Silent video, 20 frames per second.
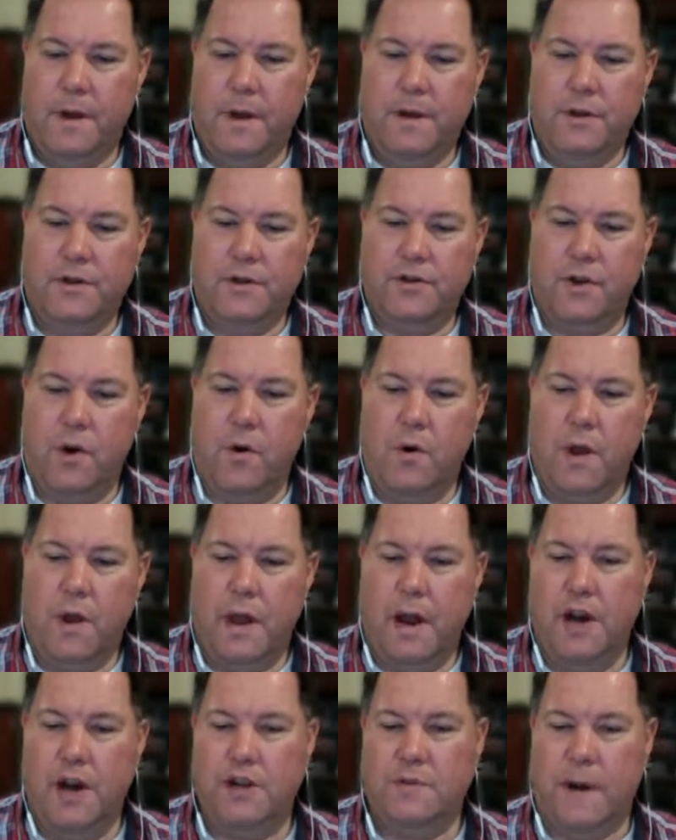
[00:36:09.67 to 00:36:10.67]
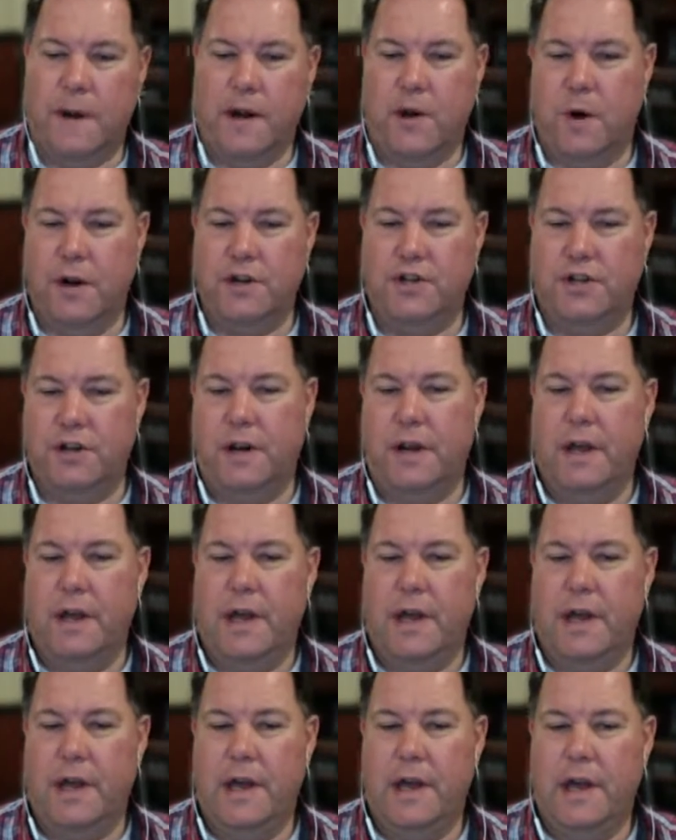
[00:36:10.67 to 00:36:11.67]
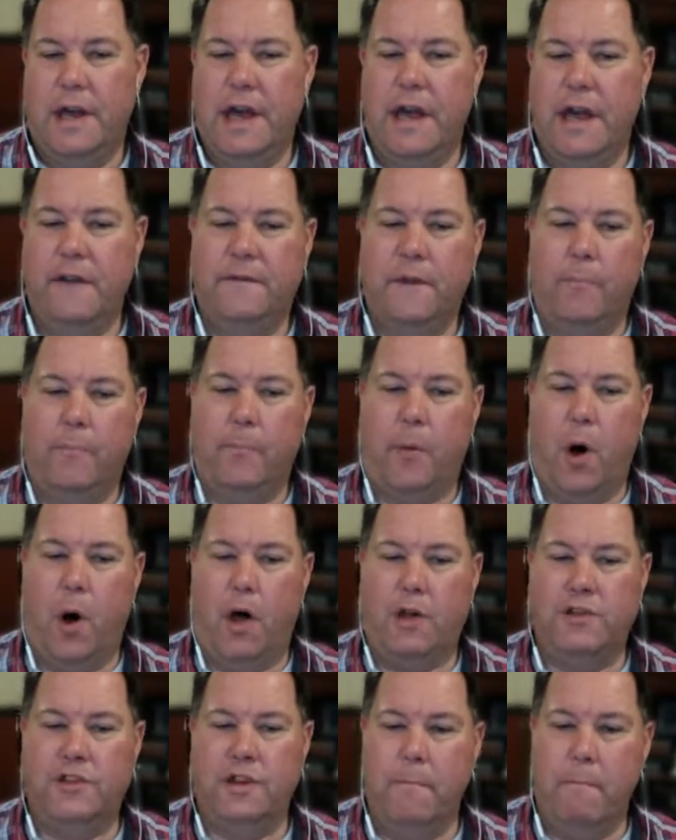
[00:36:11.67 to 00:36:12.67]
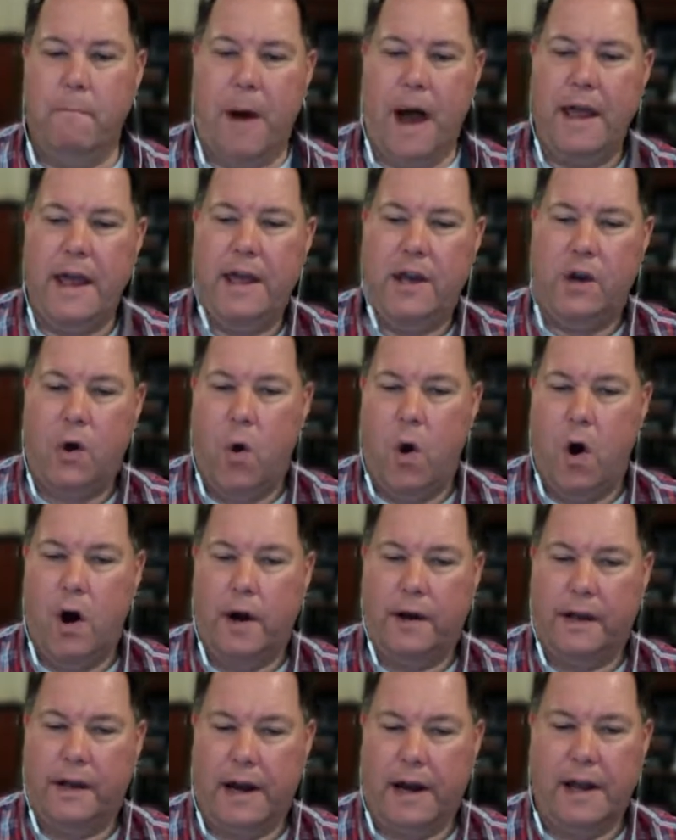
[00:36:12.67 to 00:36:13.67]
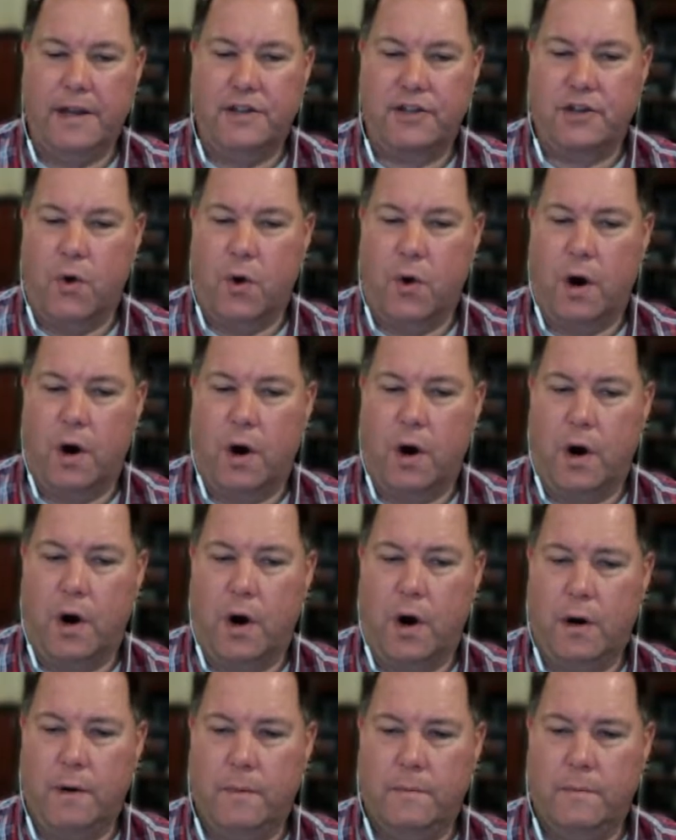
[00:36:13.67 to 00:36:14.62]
So here's my question. If the ball's in my court, can I score?